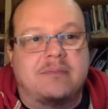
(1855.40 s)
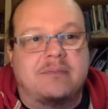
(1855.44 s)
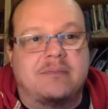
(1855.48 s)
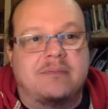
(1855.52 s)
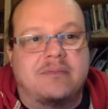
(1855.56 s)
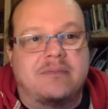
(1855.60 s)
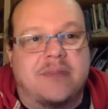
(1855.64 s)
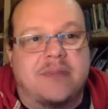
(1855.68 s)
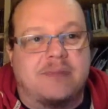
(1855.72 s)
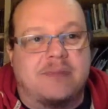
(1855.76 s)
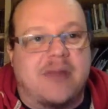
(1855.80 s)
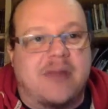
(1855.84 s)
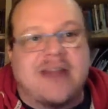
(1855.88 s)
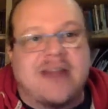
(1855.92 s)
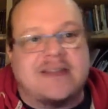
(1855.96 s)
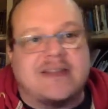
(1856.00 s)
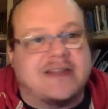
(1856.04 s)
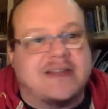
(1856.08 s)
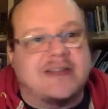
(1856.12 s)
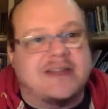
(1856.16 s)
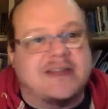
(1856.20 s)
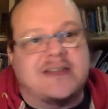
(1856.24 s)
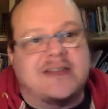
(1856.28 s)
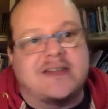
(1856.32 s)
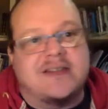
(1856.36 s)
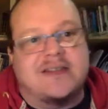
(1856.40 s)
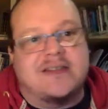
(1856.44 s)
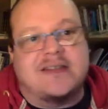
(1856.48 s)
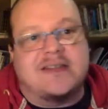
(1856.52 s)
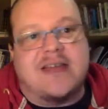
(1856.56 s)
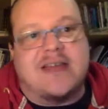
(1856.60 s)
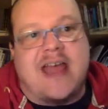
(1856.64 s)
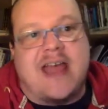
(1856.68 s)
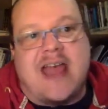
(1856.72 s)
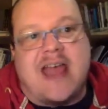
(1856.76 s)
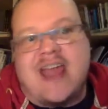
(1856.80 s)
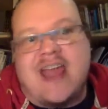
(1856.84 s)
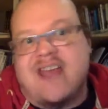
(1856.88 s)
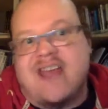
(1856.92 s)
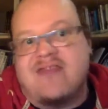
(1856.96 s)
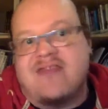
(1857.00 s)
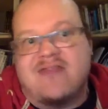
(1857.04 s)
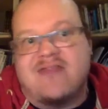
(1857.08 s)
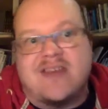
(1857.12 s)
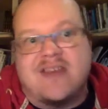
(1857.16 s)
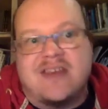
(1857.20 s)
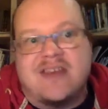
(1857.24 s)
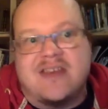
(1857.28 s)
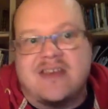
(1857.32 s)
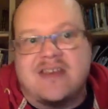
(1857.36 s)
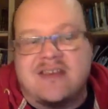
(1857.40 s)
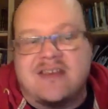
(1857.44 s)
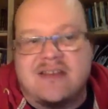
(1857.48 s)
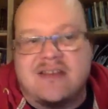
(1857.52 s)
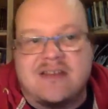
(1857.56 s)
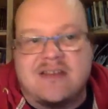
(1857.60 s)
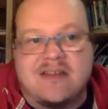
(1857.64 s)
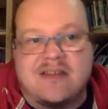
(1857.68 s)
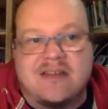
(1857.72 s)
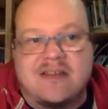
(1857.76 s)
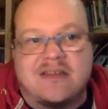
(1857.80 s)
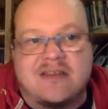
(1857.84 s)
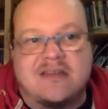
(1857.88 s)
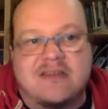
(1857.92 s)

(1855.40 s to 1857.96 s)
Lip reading: Bratskas and the